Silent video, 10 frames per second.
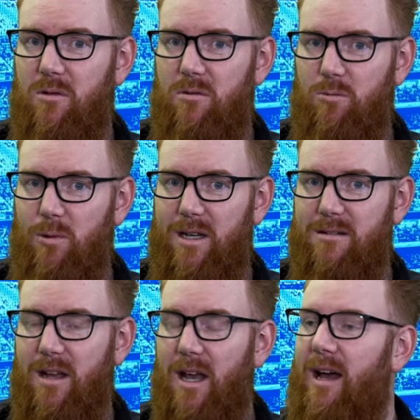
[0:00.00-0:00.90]
Win?
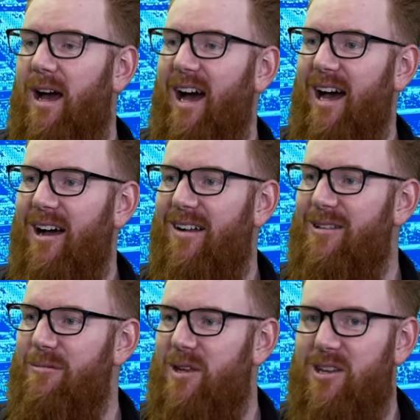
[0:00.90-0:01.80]
Uh,
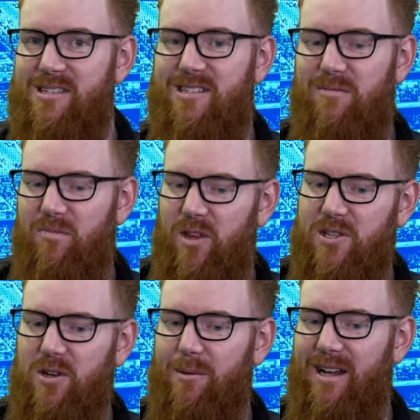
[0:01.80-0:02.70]
because you
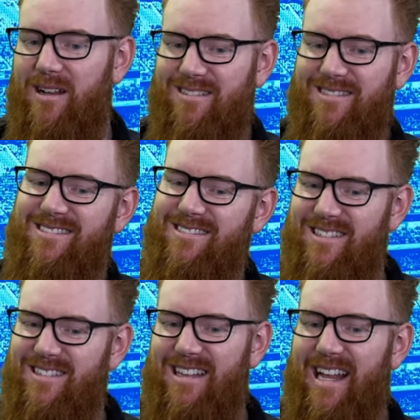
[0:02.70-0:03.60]
talk about
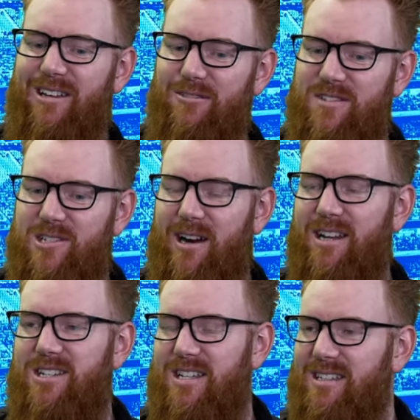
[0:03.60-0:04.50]
lack of
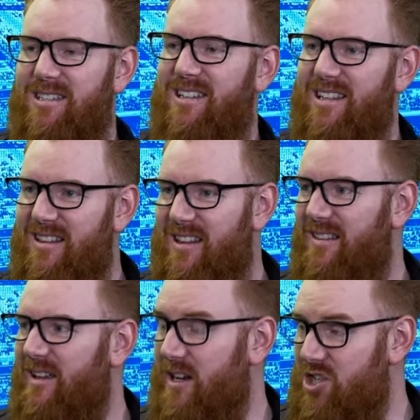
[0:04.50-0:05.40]
strategy that
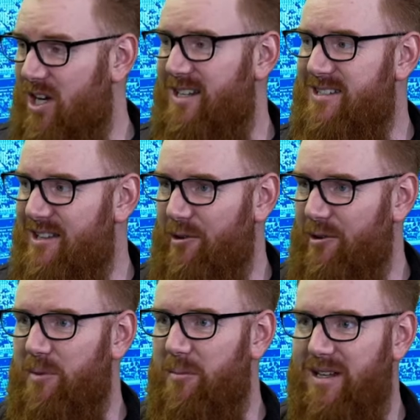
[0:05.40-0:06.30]
and changes they're
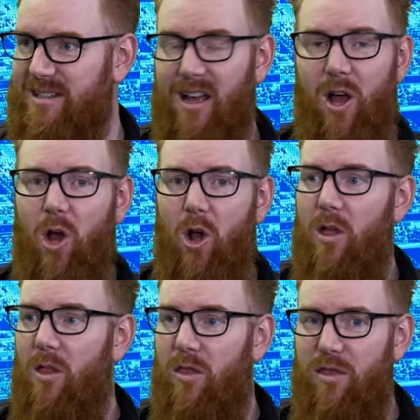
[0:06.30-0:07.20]
implementing. There was none.
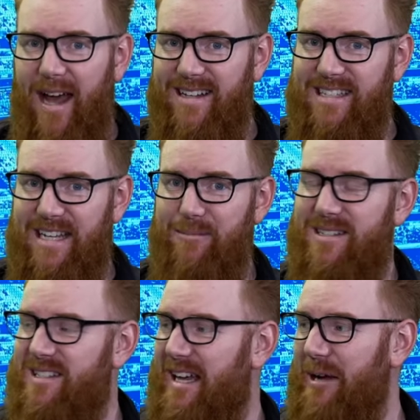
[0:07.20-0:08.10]
That demon
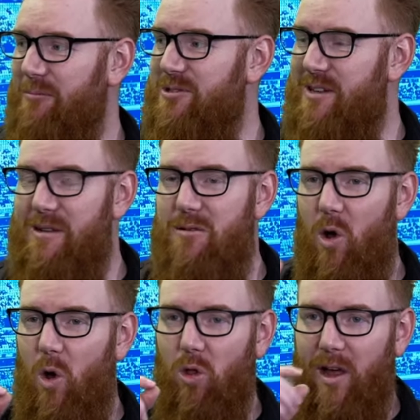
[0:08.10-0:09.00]
yeah. game was an
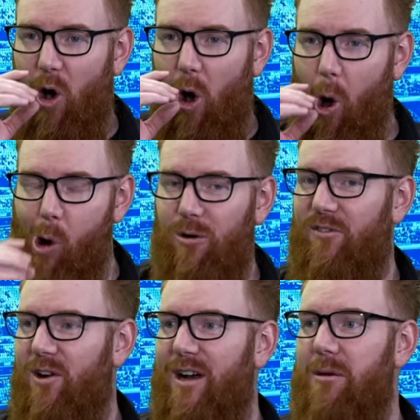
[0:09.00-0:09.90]
like a
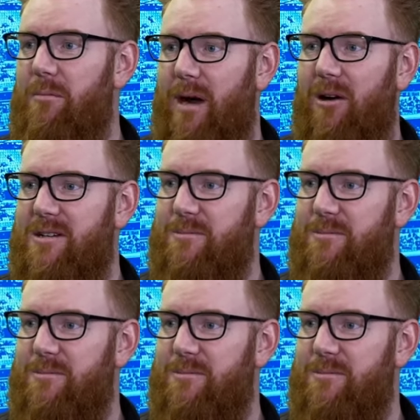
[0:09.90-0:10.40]
horrifying embarrassment.